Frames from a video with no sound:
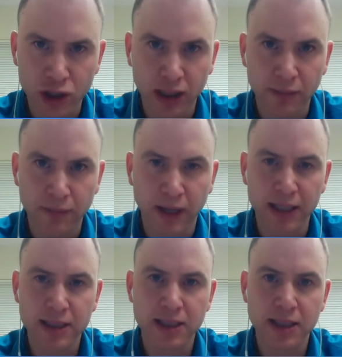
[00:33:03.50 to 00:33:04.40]

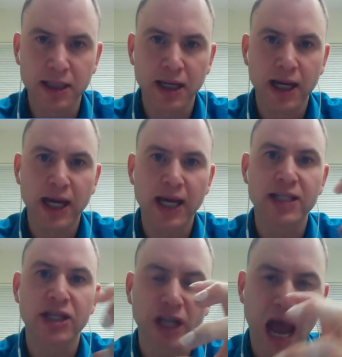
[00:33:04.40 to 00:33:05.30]
based. It's
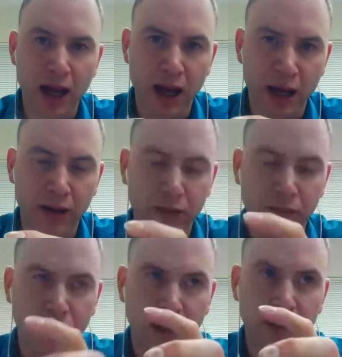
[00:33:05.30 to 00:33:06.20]

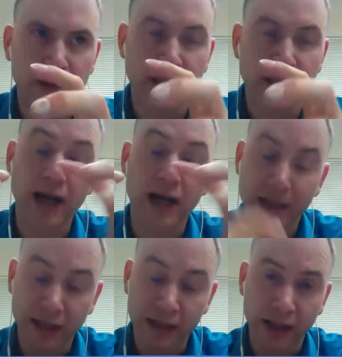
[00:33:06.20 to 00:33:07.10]
well,
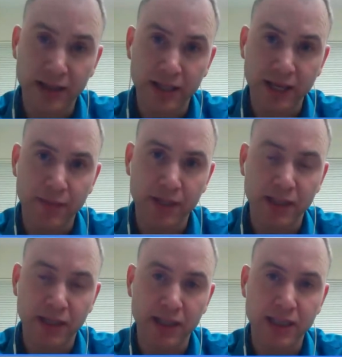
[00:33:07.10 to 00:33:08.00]
not the same as
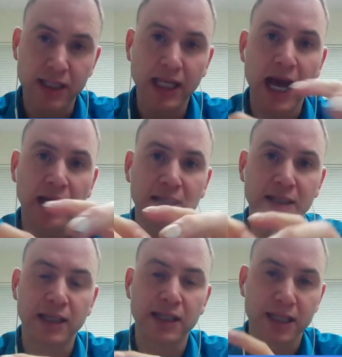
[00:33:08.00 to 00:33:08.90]
celiac
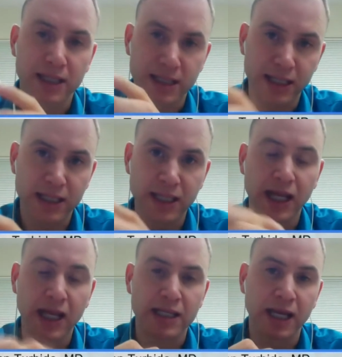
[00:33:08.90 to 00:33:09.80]
disease.
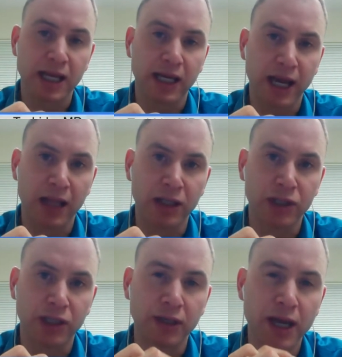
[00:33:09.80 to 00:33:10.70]
It's like an
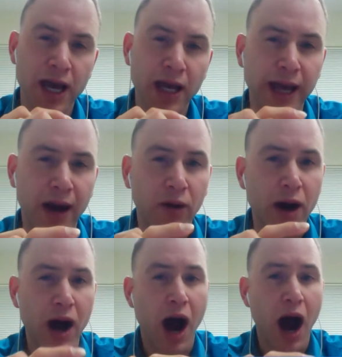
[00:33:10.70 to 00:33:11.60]
allergy. Now,
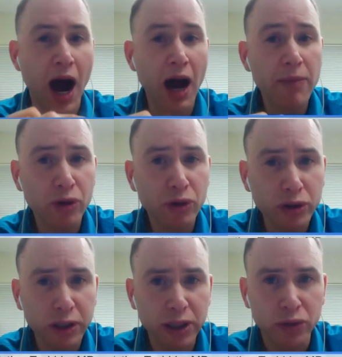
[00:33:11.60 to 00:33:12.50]
I
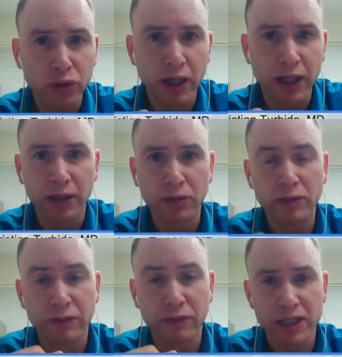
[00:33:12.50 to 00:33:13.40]
personally do not eat gluten
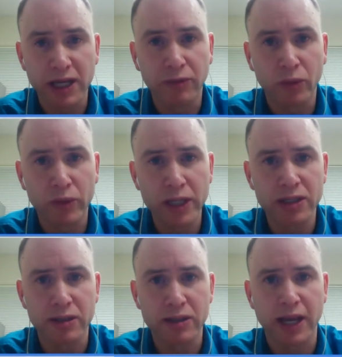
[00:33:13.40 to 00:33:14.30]
for several
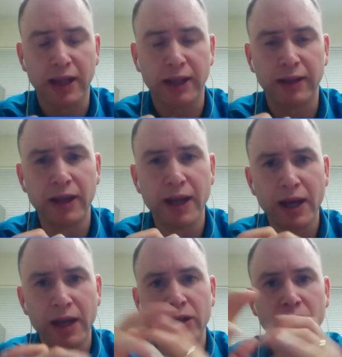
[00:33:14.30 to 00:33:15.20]
reasons, and
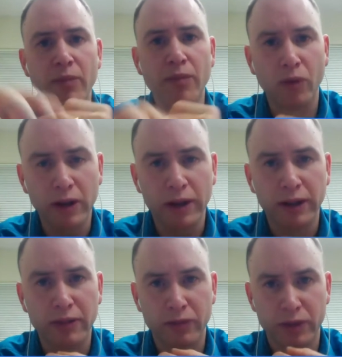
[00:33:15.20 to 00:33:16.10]
the number one
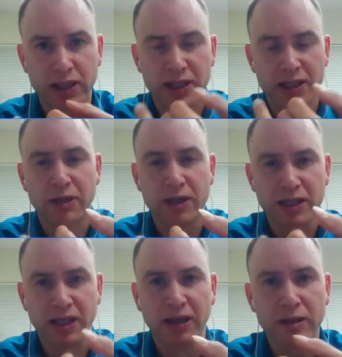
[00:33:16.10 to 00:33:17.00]
reason is because it
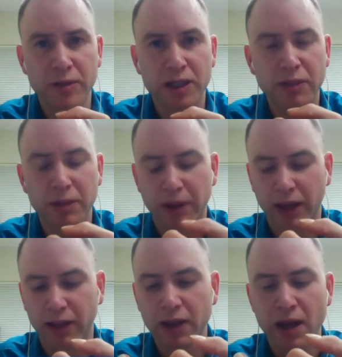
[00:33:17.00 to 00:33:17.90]
gives me tummy
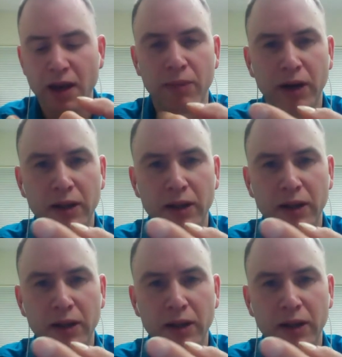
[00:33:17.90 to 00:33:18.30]
pain, but